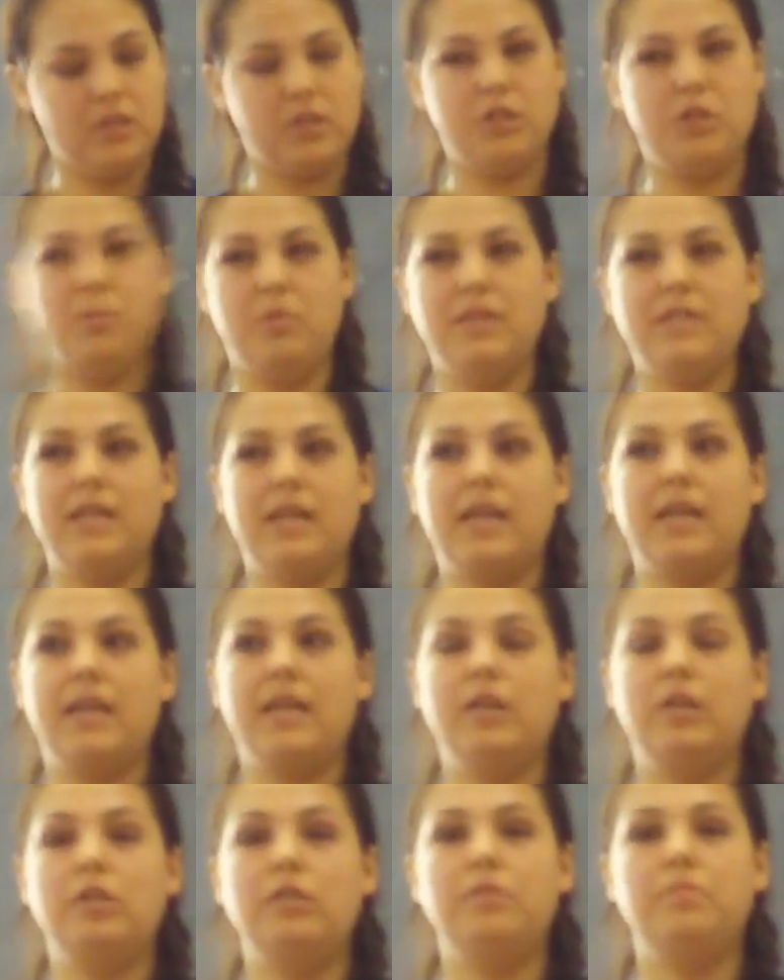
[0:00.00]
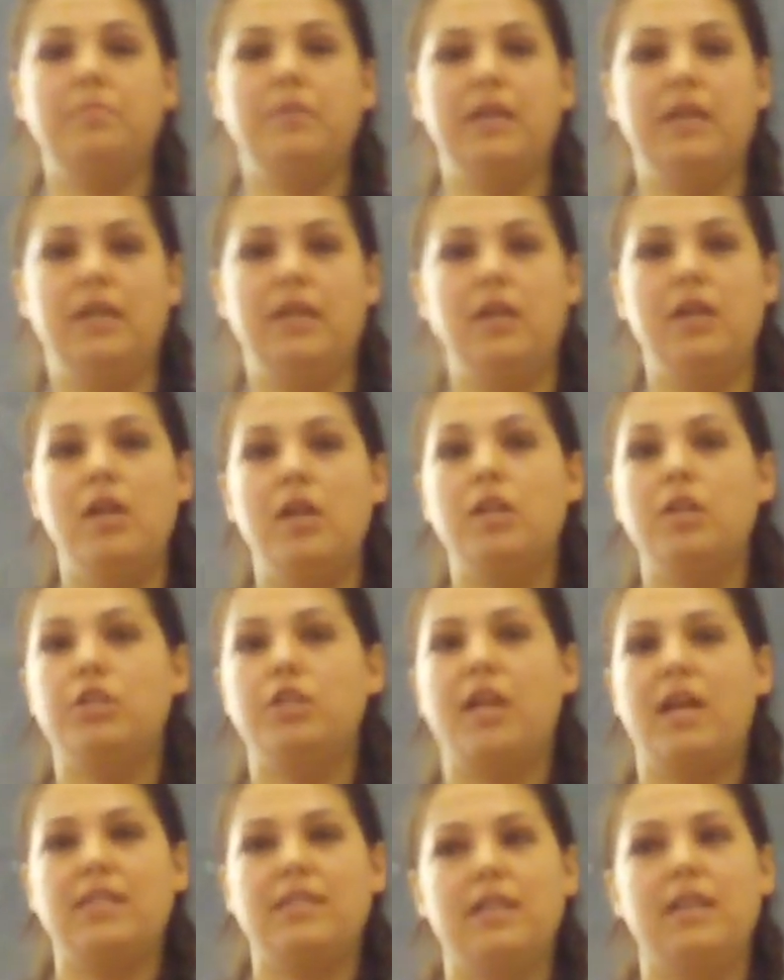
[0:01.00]
She wasn't killed, but
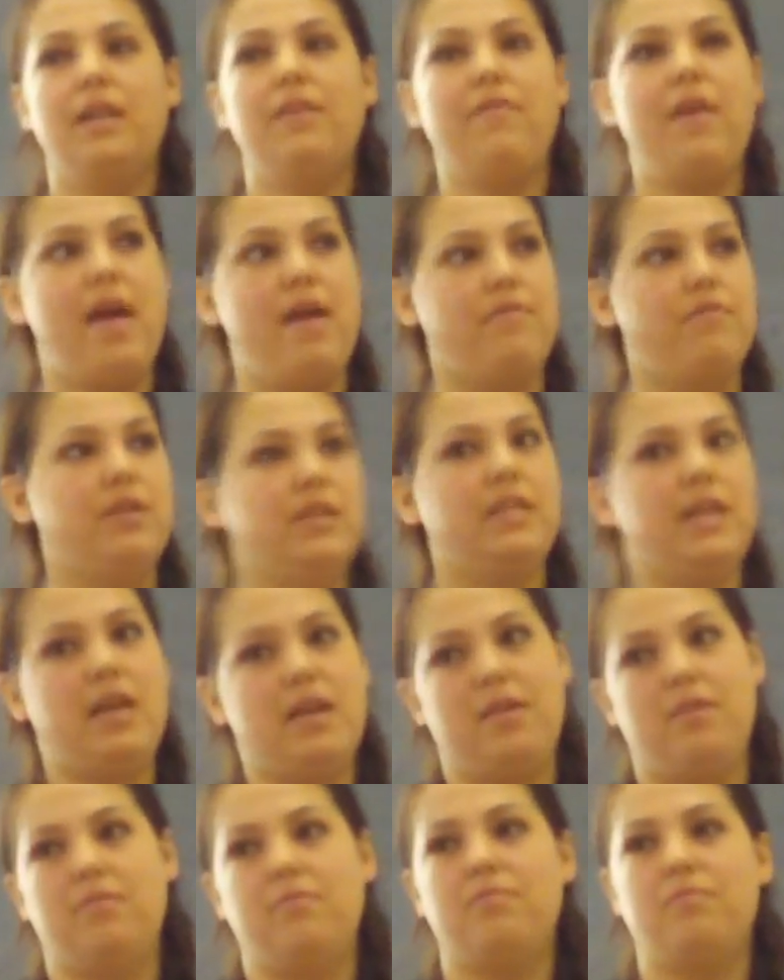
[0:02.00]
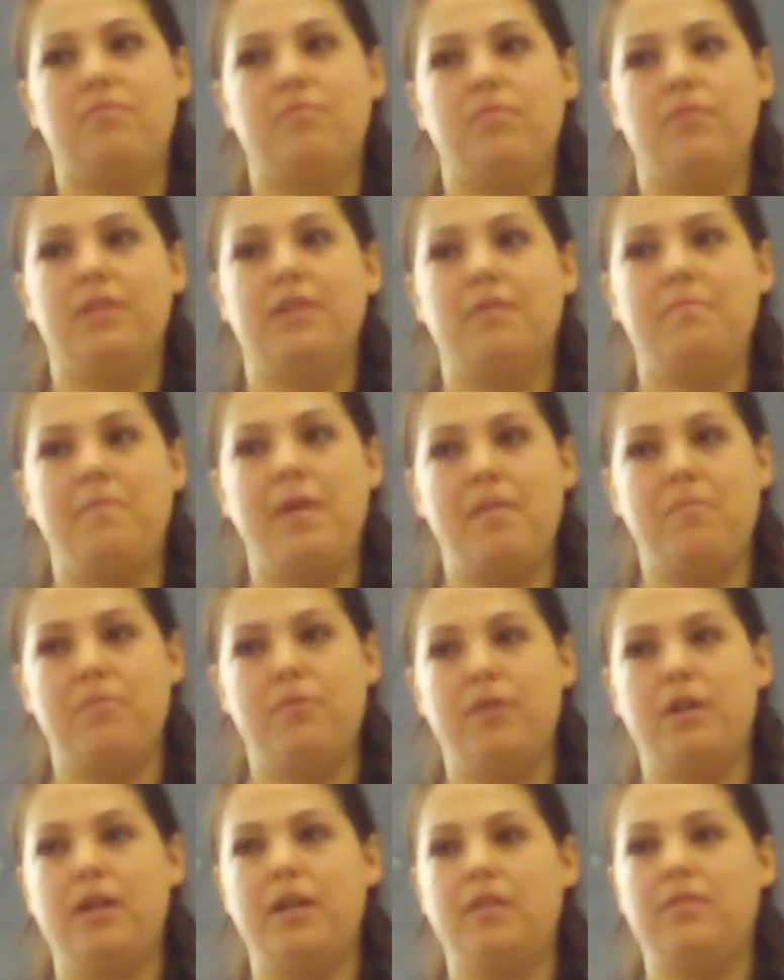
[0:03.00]
she has to live every day with the
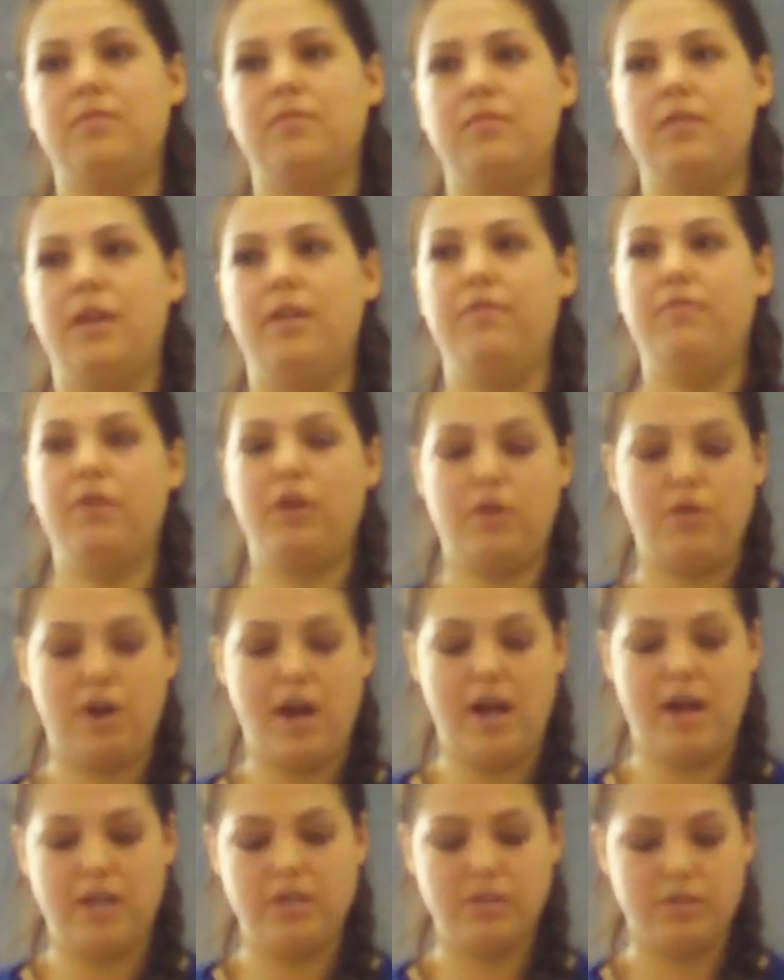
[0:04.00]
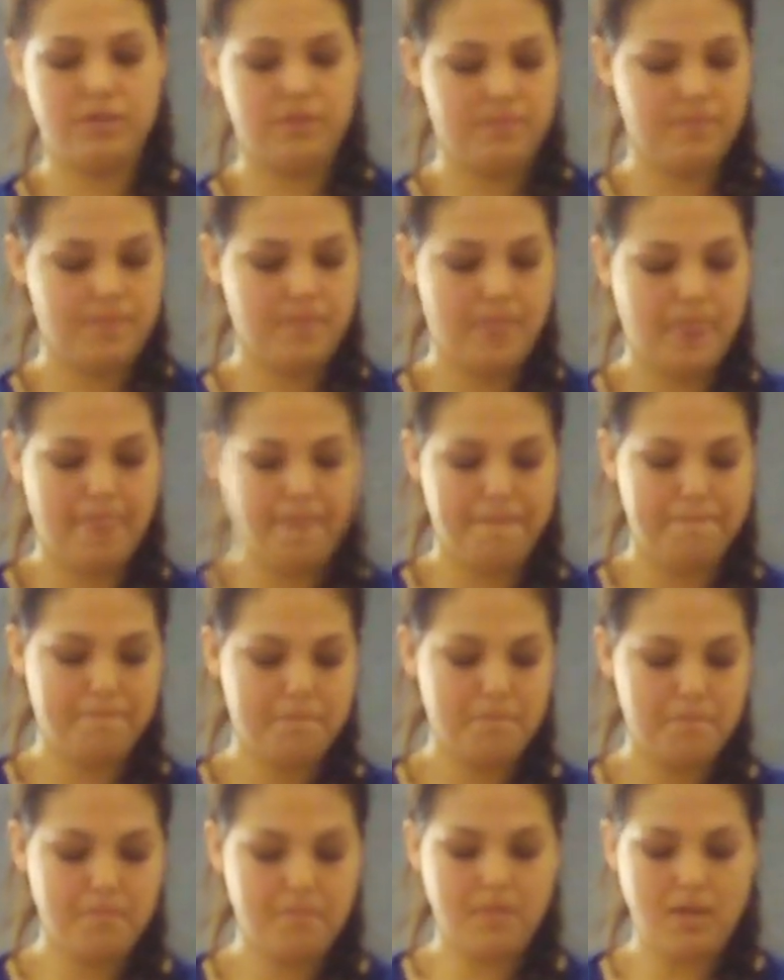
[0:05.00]
memory of the crash.
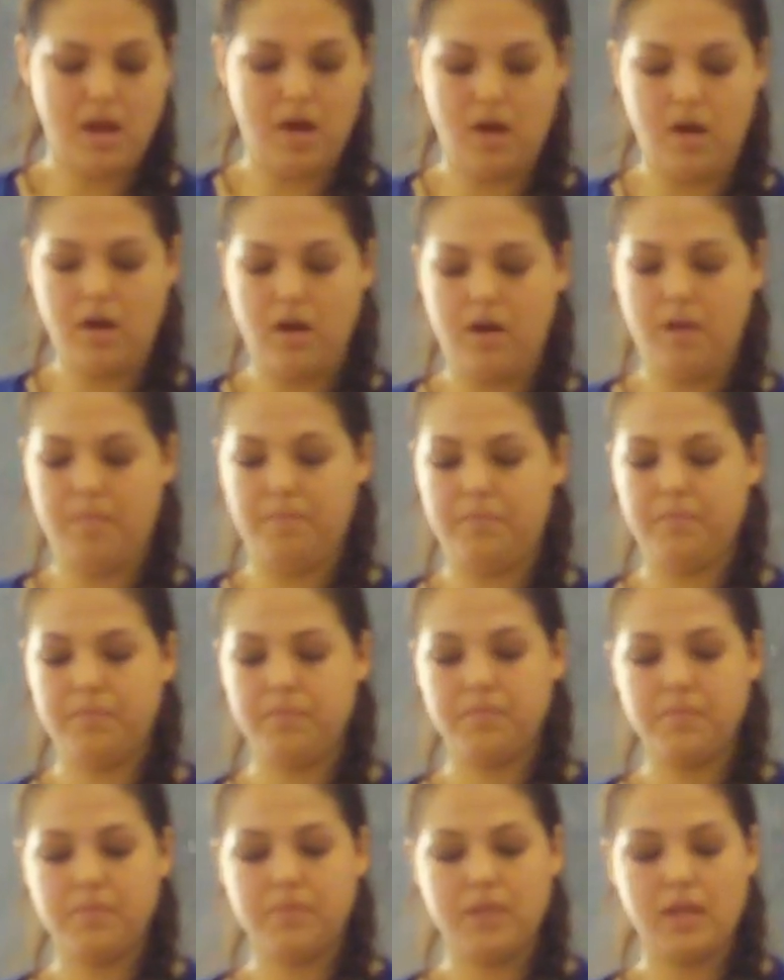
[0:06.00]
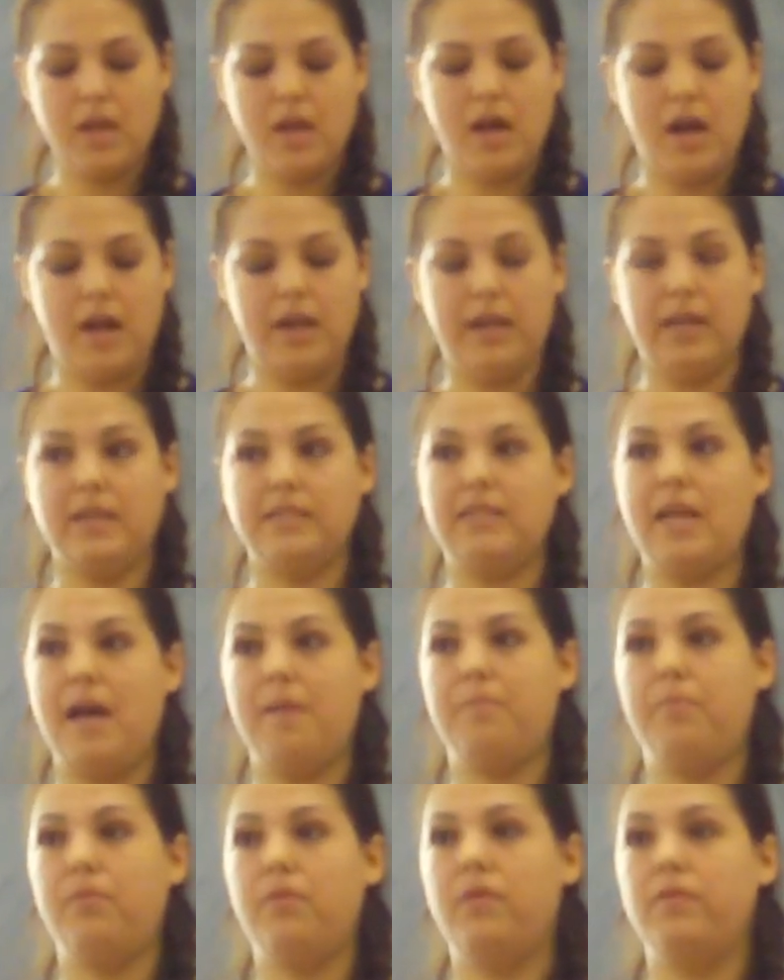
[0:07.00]
An
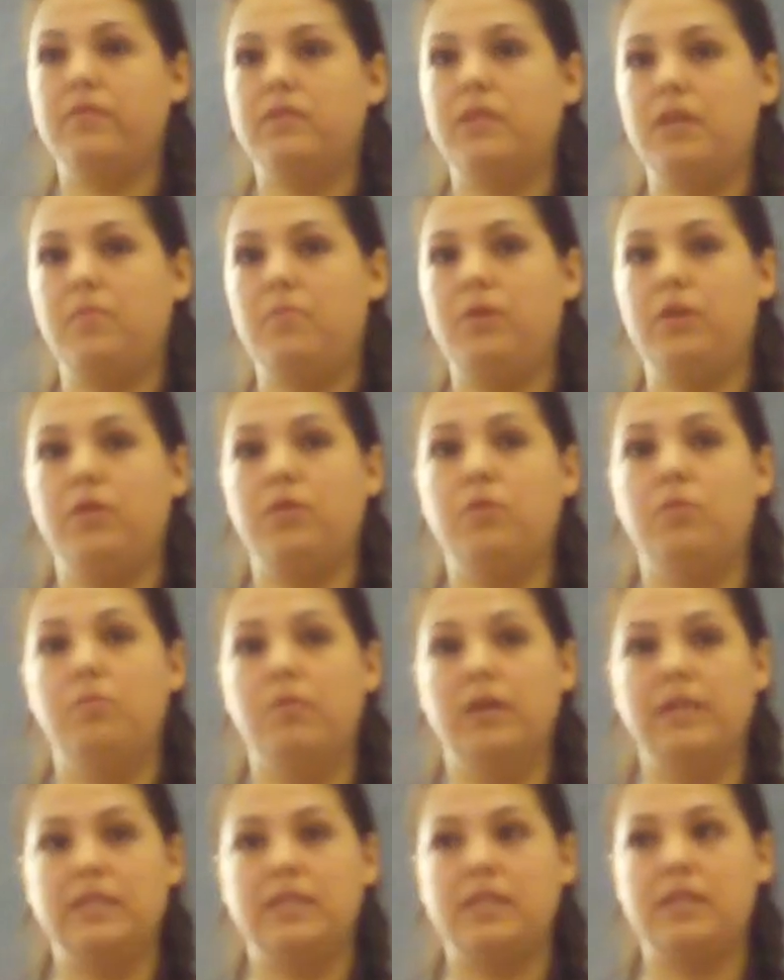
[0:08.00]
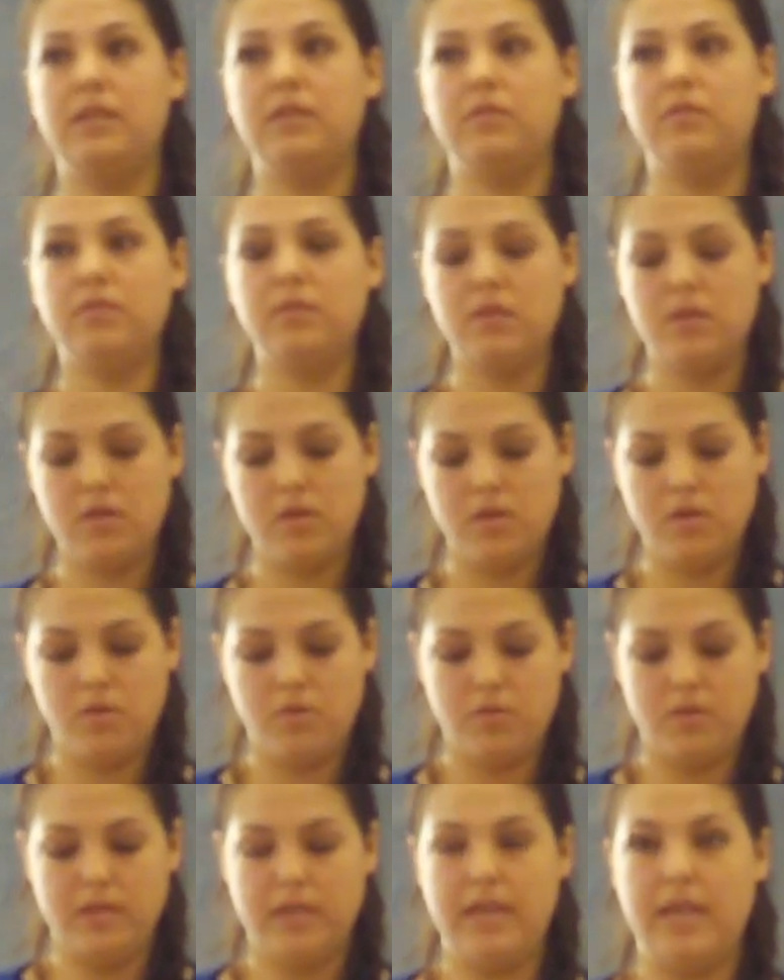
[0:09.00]
example of someone who was killed,
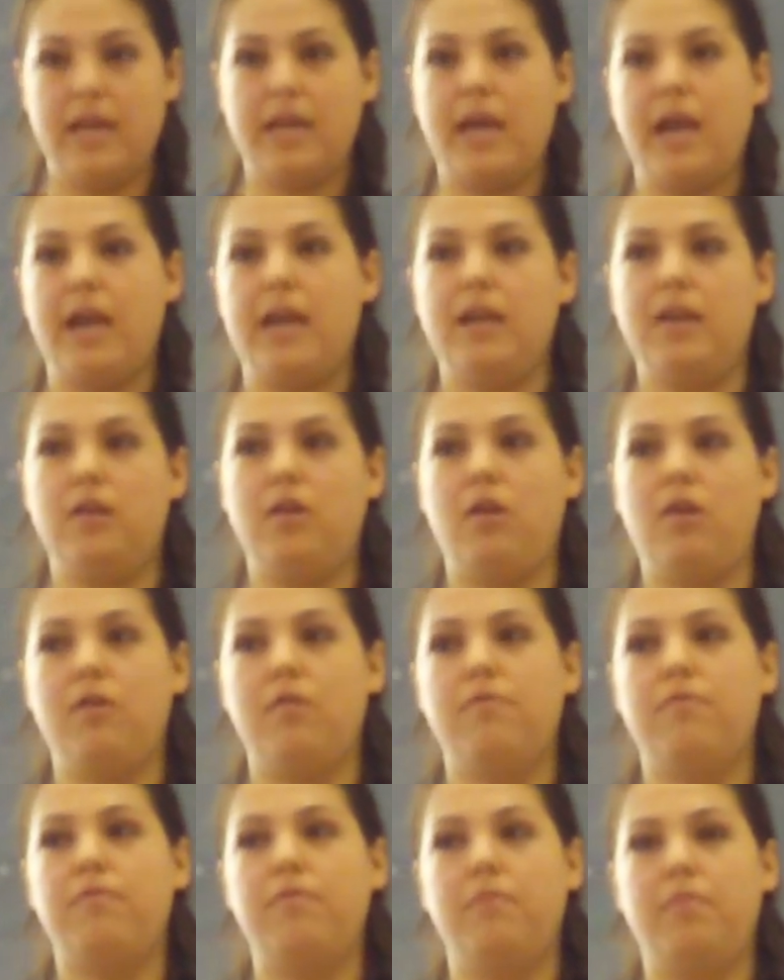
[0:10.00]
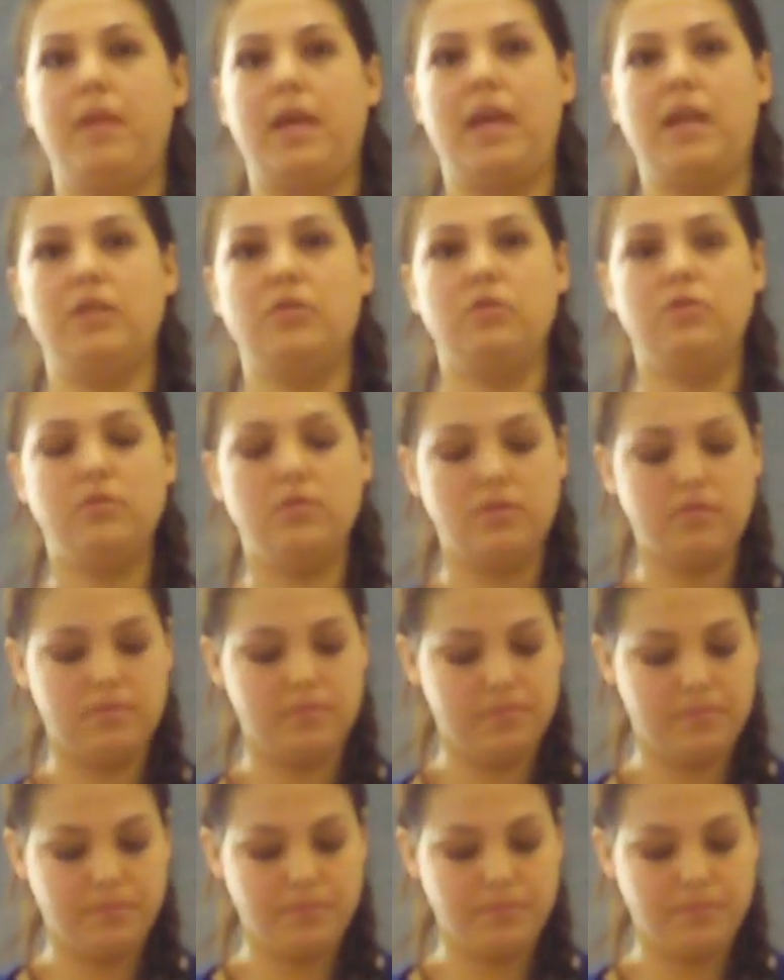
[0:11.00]
Nick Aidenhart from the Angels.